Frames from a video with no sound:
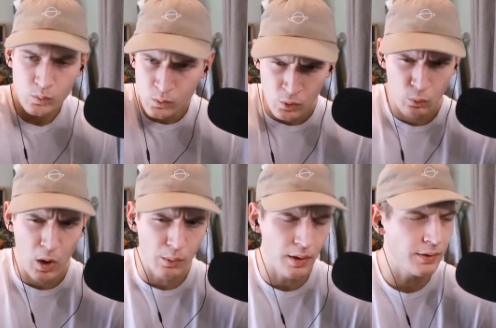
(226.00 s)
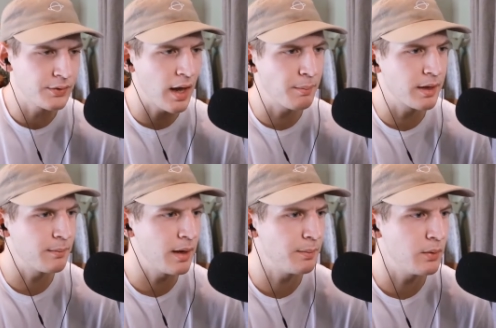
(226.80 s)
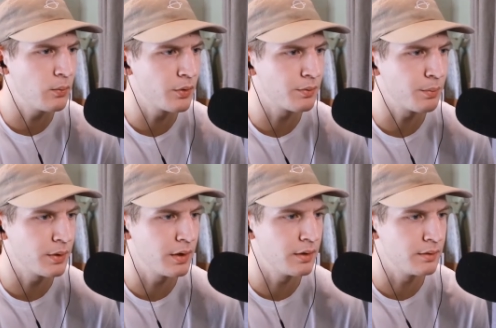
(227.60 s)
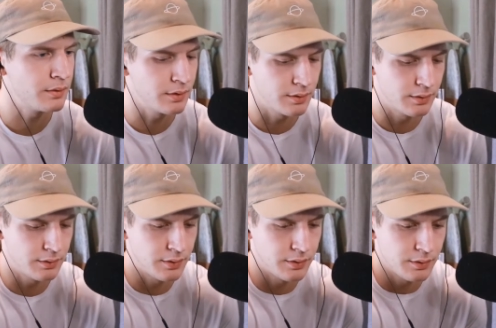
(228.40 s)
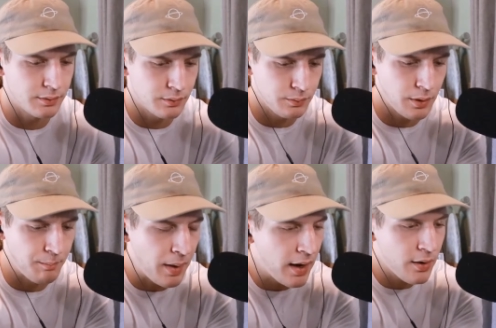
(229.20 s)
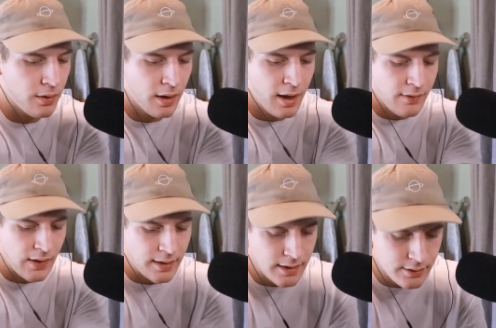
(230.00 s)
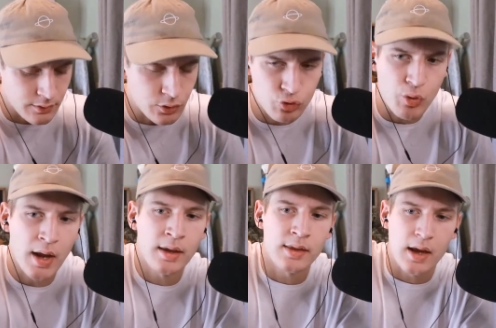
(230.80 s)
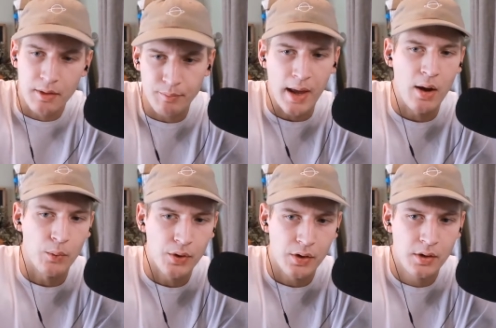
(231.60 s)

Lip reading: While we're on the topic, it might be worth to compare the ideas of strength and power.